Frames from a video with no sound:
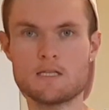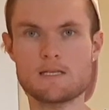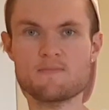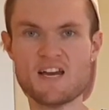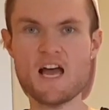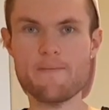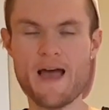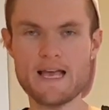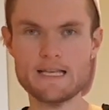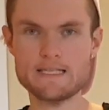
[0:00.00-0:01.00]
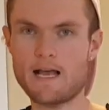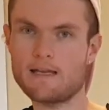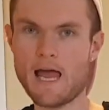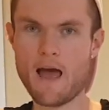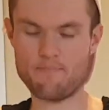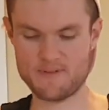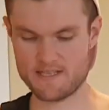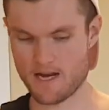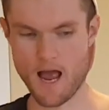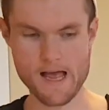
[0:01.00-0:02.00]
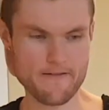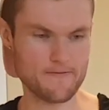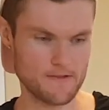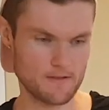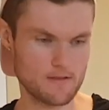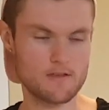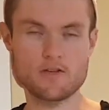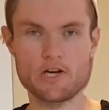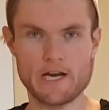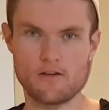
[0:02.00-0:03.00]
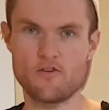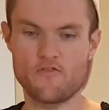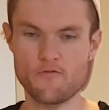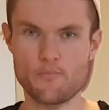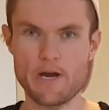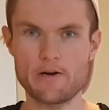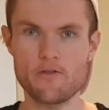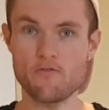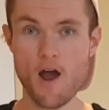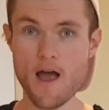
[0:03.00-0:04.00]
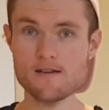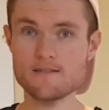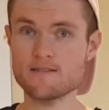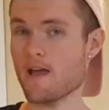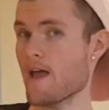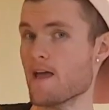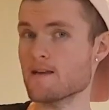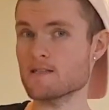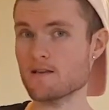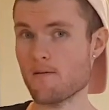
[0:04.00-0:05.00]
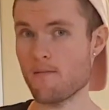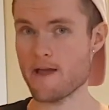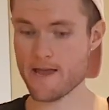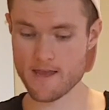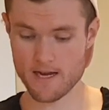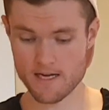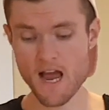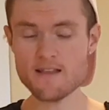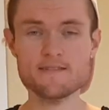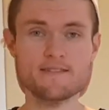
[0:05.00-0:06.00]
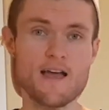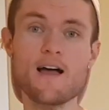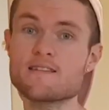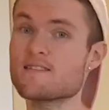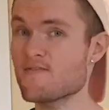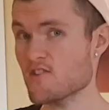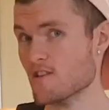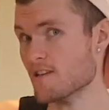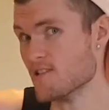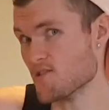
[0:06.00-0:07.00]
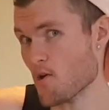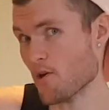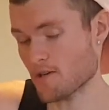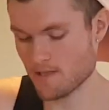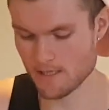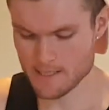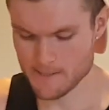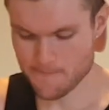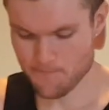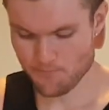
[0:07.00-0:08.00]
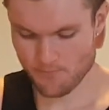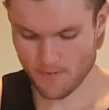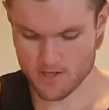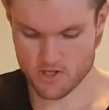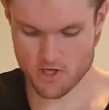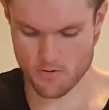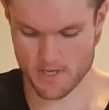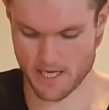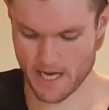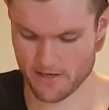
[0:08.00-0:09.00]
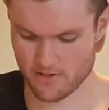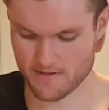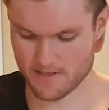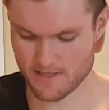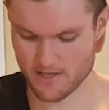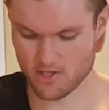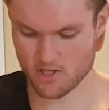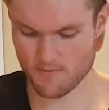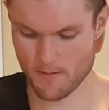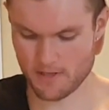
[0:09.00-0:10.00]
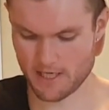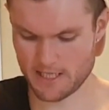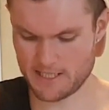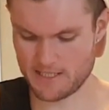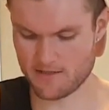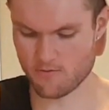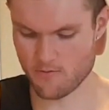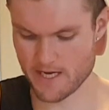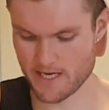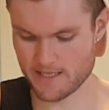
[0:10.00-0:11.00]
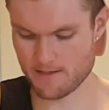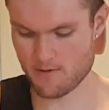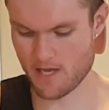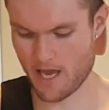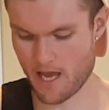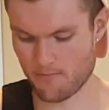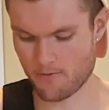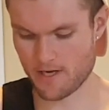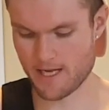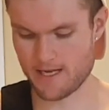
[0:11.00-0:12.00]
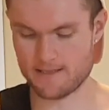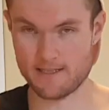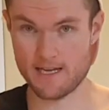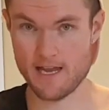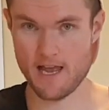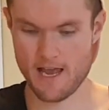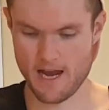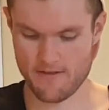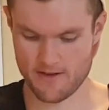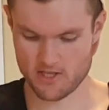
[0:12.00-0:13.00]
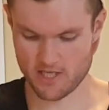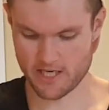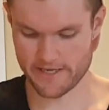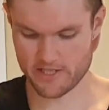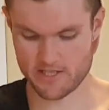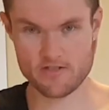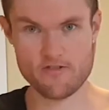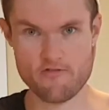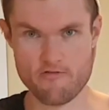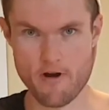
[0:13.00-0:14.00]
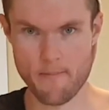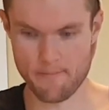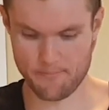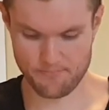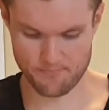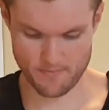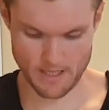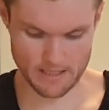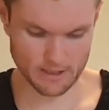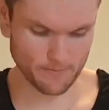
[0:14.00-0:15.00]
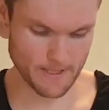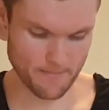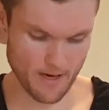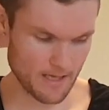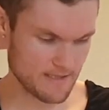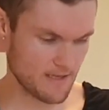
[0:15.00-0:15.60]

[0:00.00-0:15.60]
Some time has elapsed. I've got a loaf of bread on the rise and my nuts are sufficiently soaked. You know when your cashews are done, you should be able to kind of squeeze them in your hand pretty easily, and they should kind of just crumb a little bit apart.